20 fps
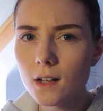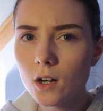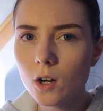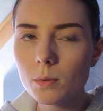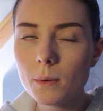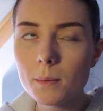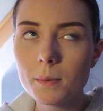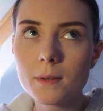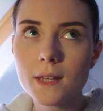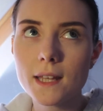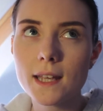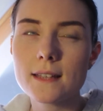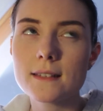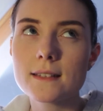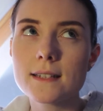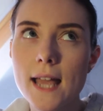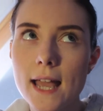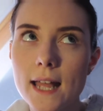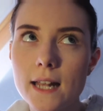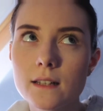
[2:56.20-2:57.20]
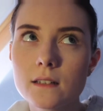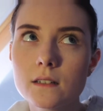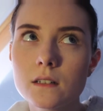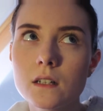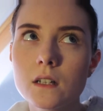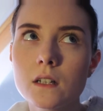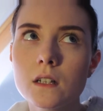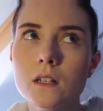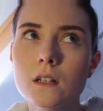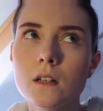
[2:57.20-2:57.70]
A lot of people think it's 10
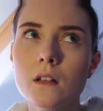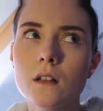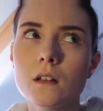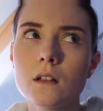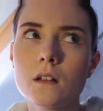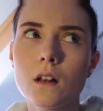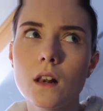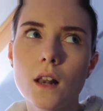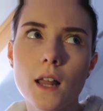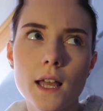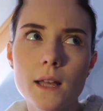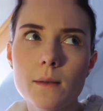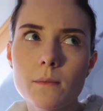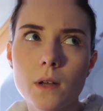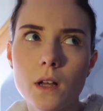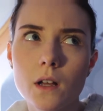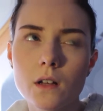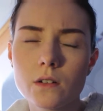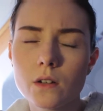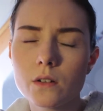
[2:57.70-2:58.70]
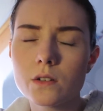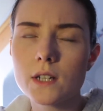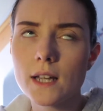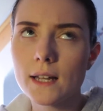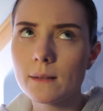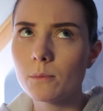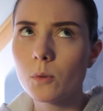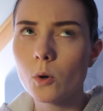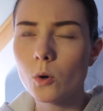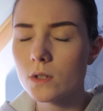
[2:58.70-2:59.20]
light, uh, no,
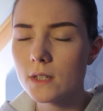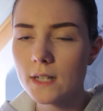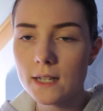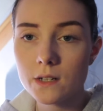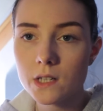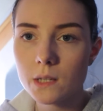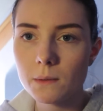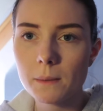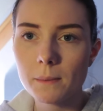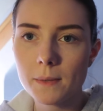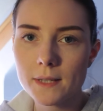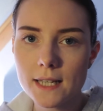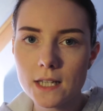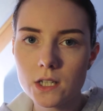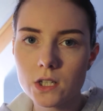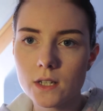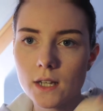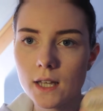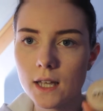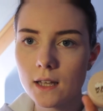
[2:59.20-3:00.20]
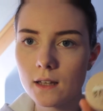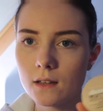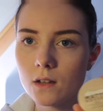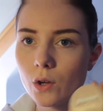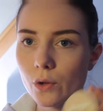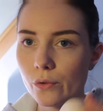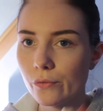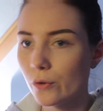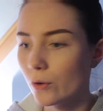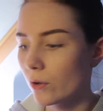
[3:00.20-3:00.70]
10 porcelain or something, but it's actually
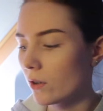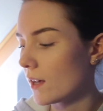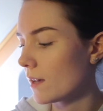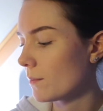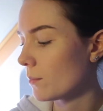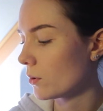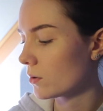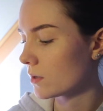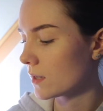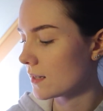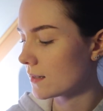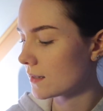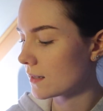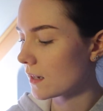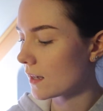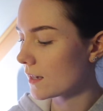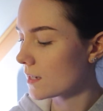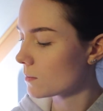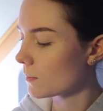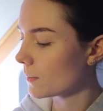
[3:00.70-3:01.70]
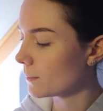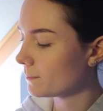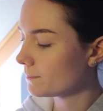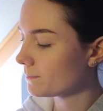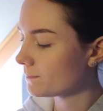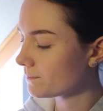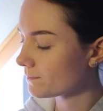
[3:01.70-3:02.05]
04 light porcelain is the lightest one.